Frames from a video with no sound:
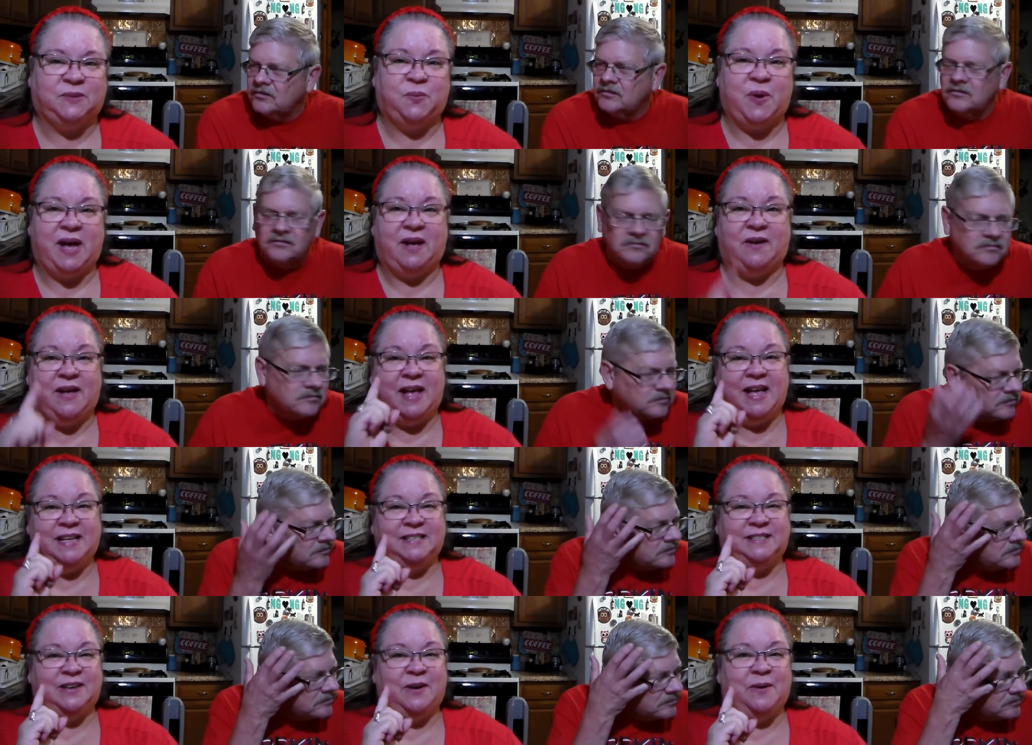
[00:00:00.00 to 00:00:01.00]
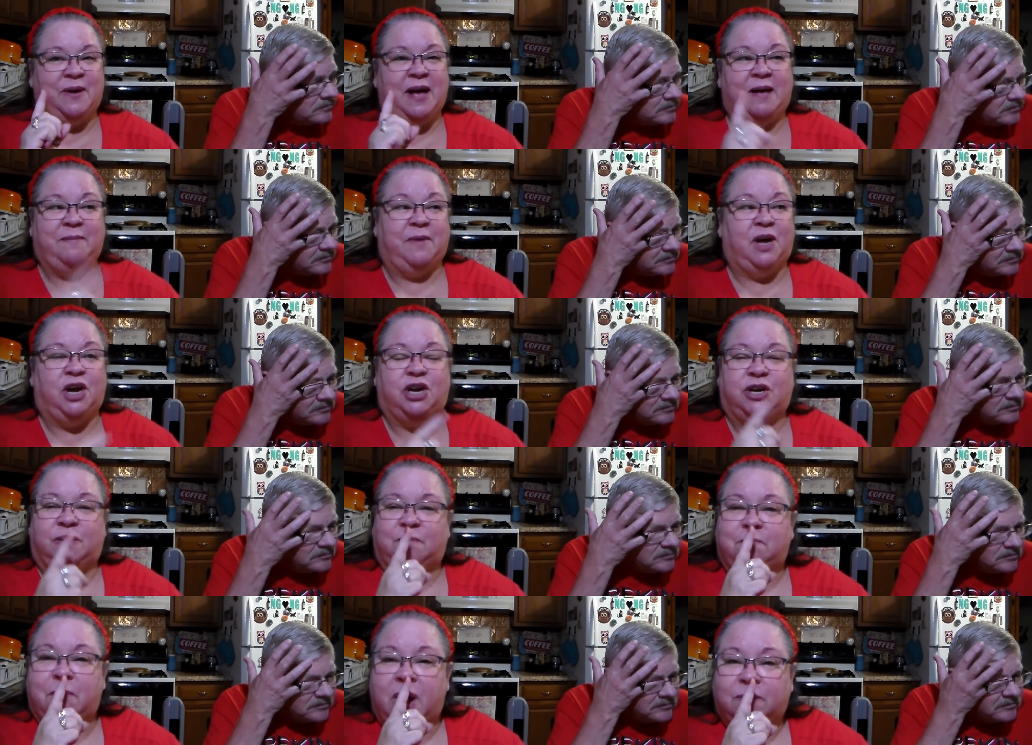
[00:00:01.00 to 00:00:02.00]
Speaker 1: as well. So,
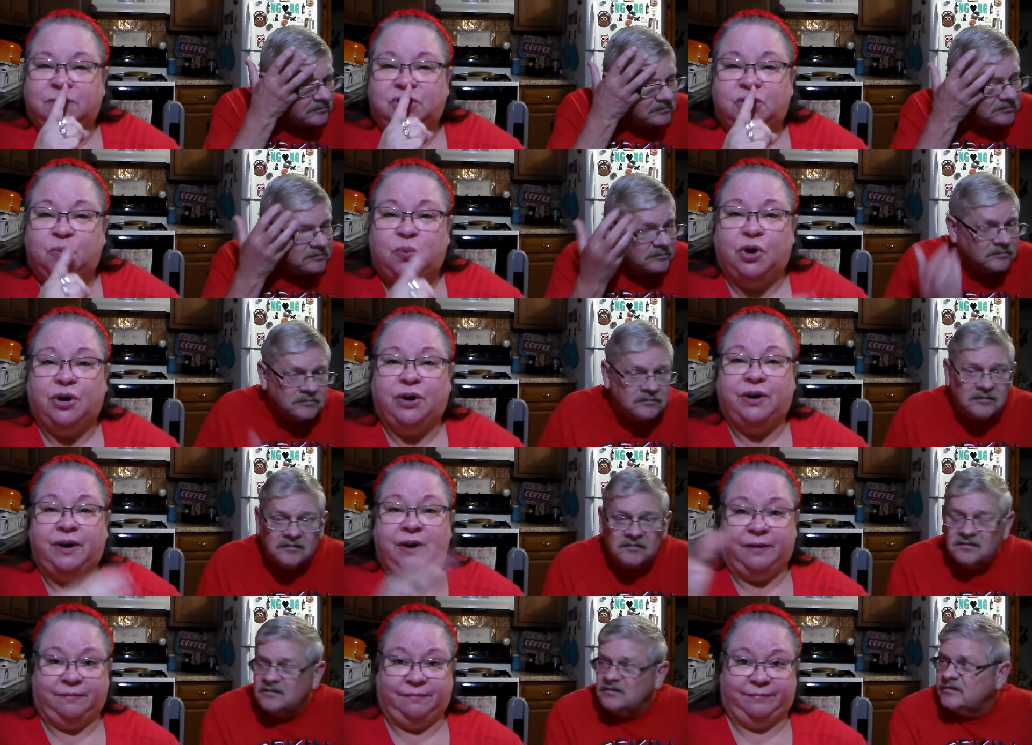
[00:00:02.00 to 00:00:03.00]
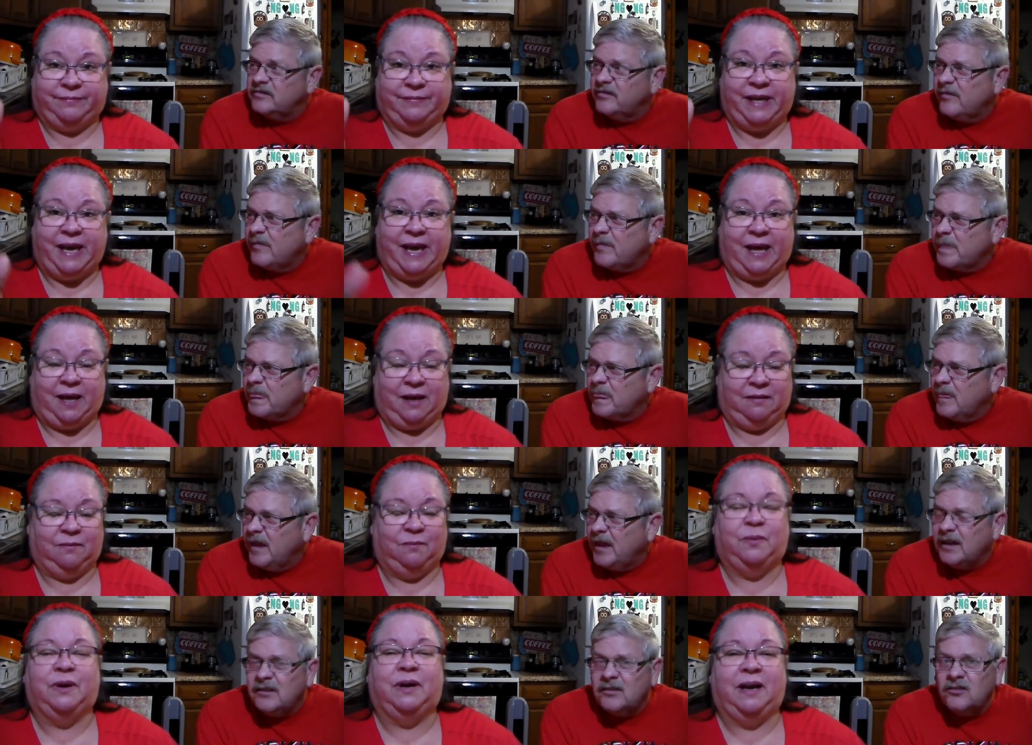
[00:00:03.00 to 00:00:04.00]
mum's the word. Yeah.
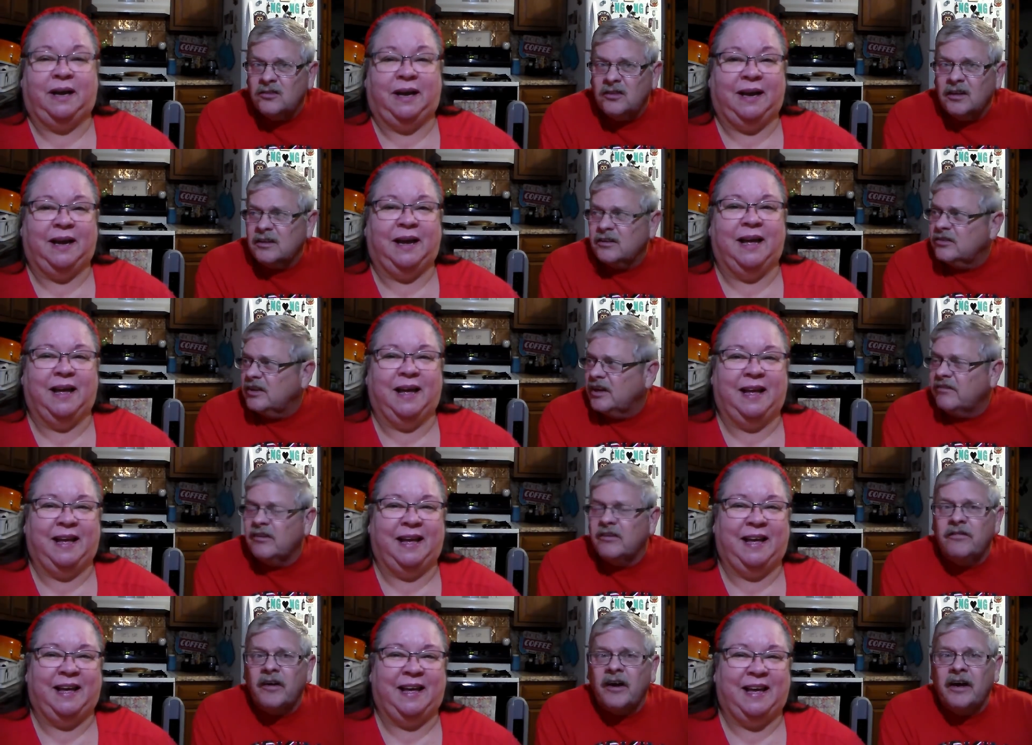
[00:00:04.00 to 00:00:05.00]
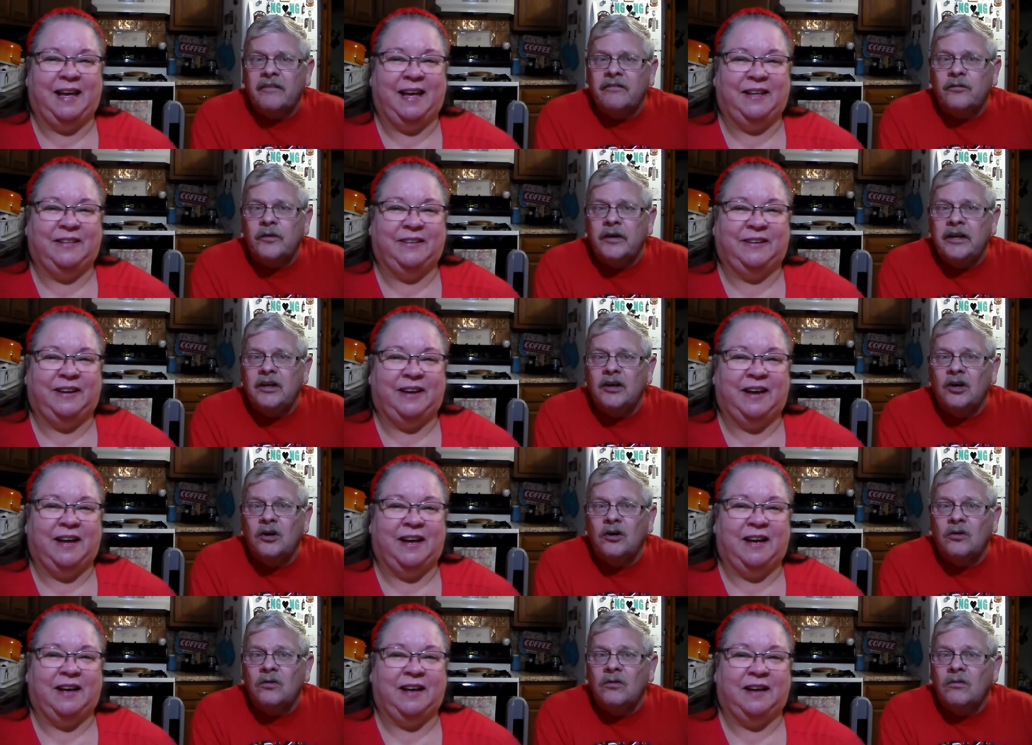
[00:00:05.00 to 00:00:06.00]

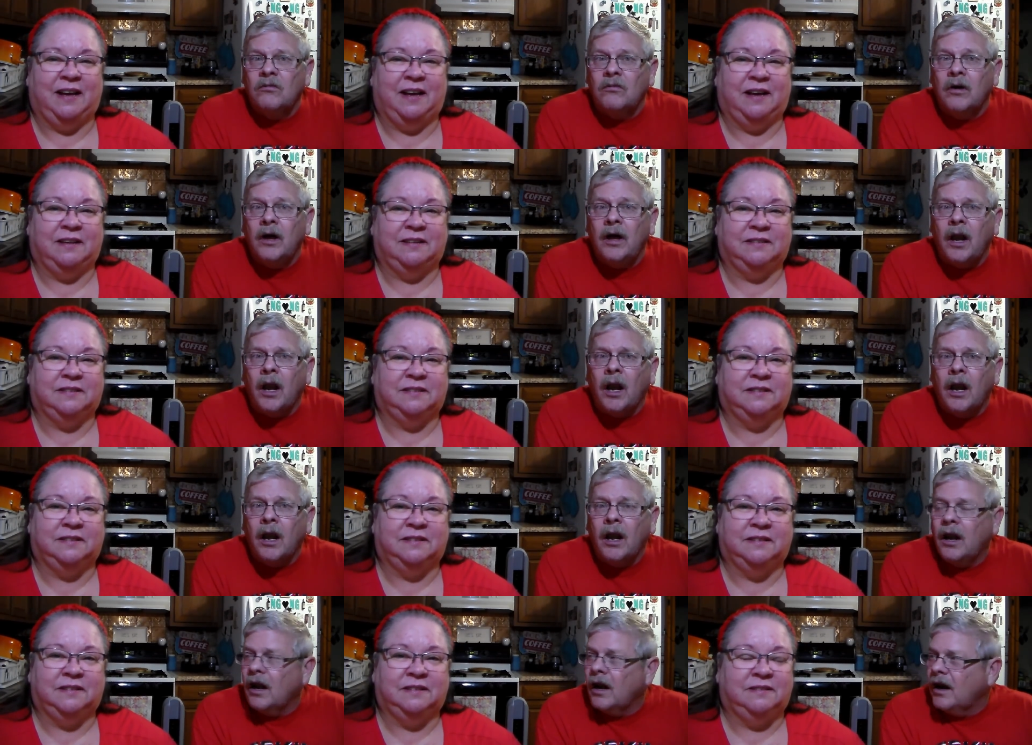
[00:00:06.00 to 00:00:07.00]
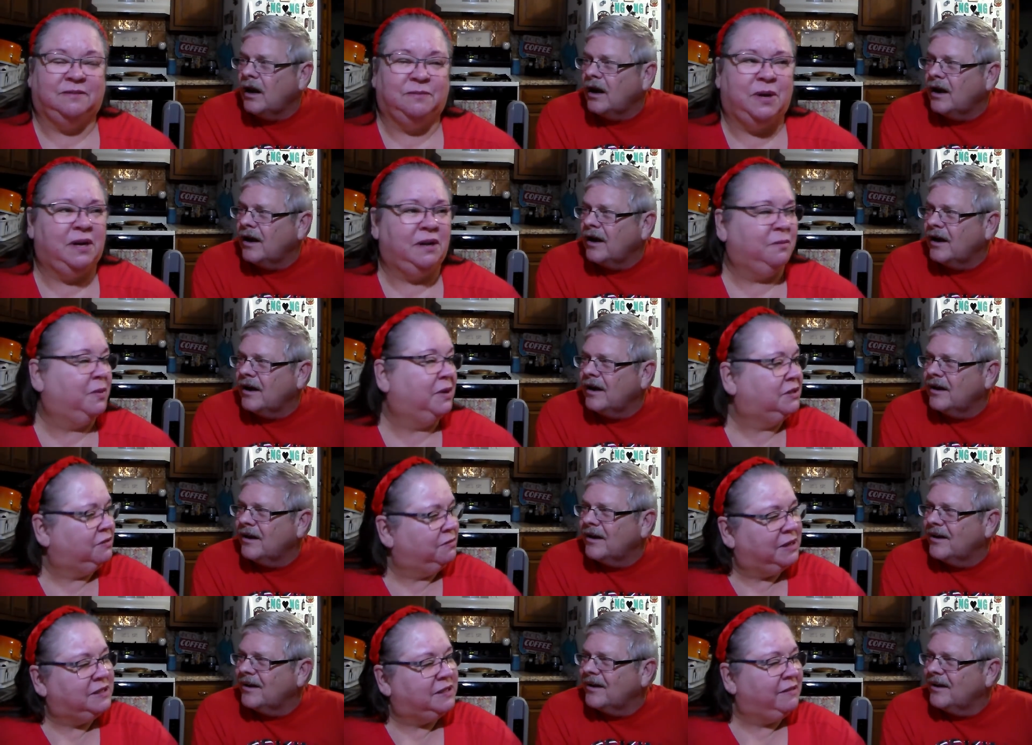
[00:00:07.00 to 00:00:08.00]
Speaker 2: 867-530. What?
Speaker 1: What?
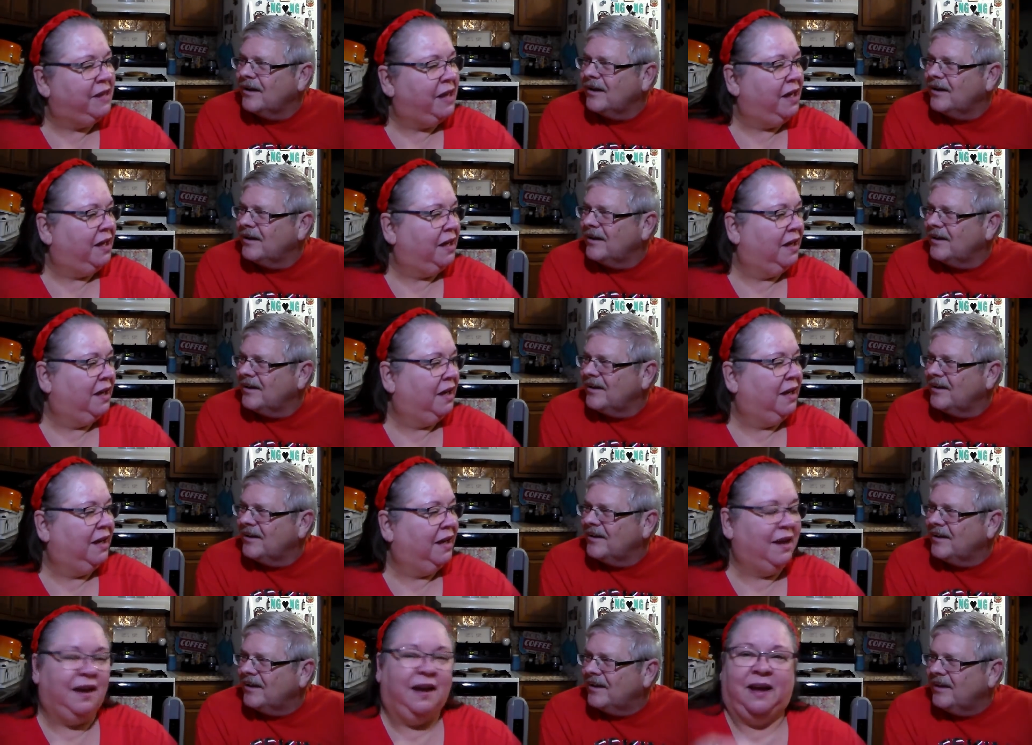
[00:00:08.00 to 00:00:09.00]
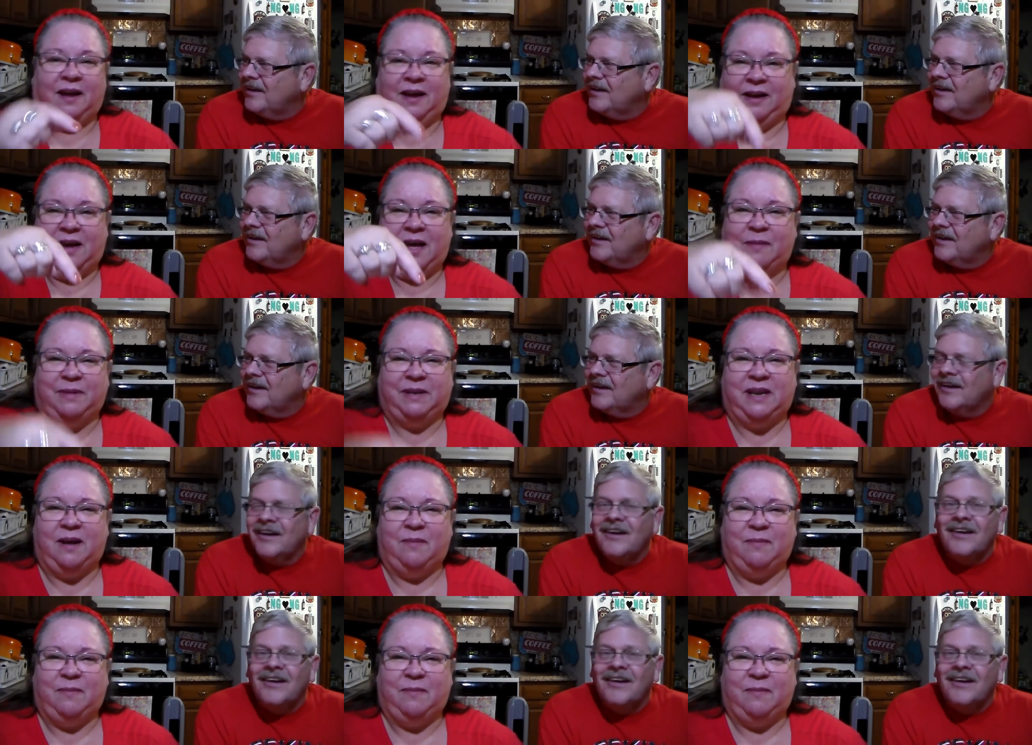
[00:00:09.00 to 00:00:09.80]
What's the rest of that? Comment